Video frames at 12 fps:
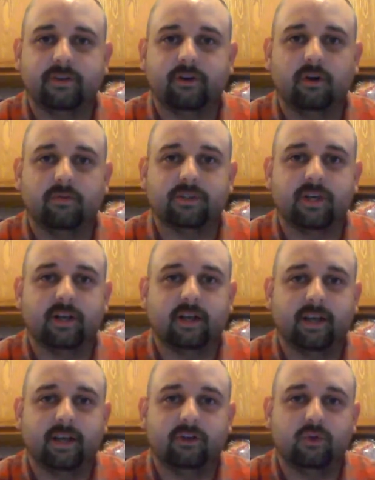And then all of a sudden
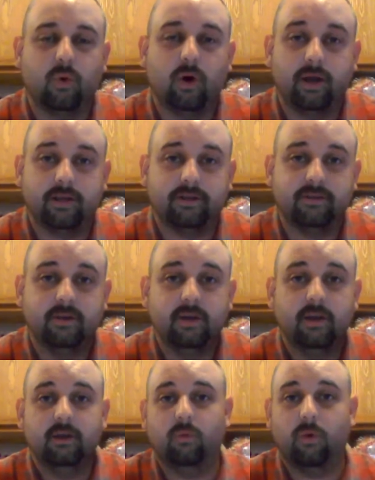I get it twice,
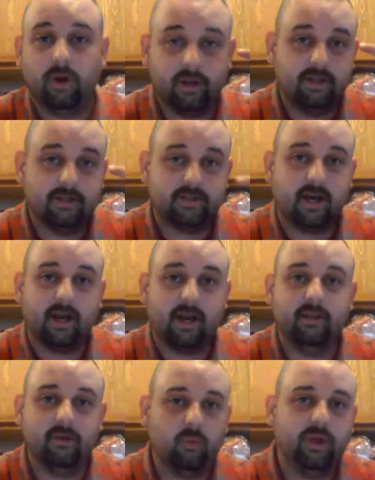one in this eye
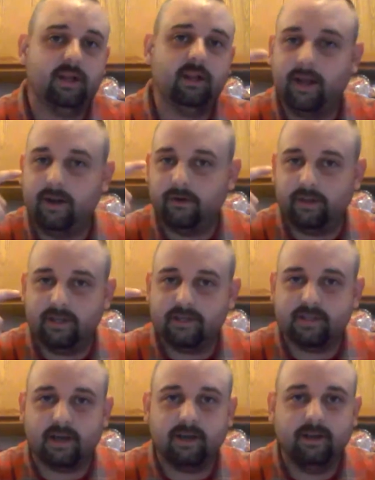and then a week later in
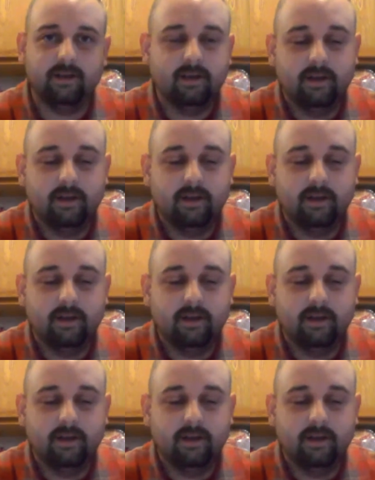this eye.